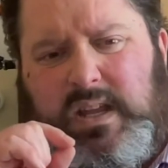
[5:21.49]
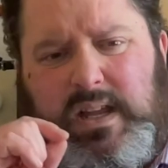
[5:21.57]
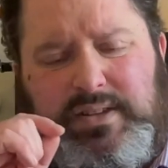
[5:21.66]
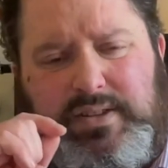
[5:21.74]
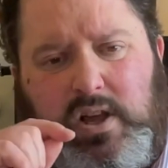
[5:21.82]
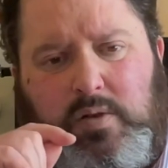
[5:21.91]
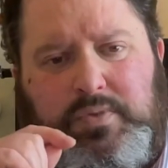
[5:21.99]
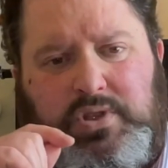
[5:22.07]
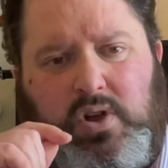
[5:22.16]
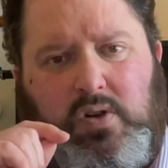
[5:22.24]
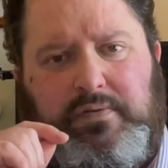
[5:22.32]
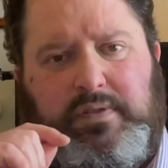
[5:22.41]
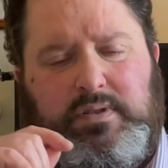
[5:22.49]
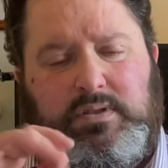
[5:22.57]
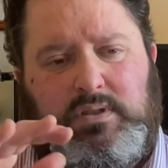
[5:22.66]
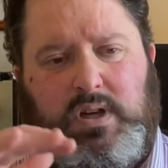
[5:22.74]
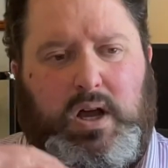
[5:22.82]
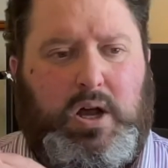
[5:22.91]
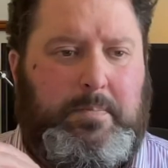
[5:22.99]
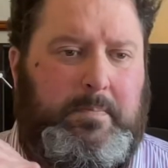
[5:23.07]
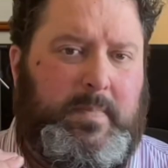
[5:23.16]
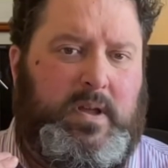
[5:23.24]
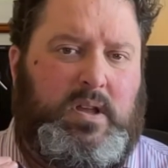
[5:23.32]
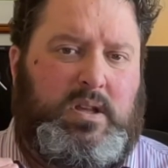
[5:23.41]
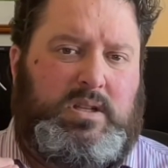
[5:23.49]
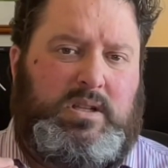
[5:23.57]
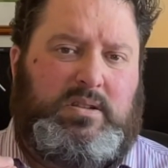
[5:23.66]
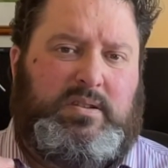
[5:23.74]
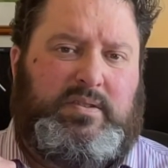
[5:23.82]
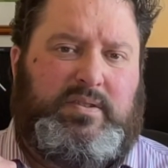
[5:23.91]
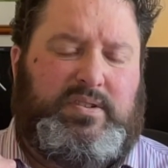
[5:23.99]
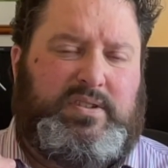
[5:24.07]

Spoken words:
In terms of the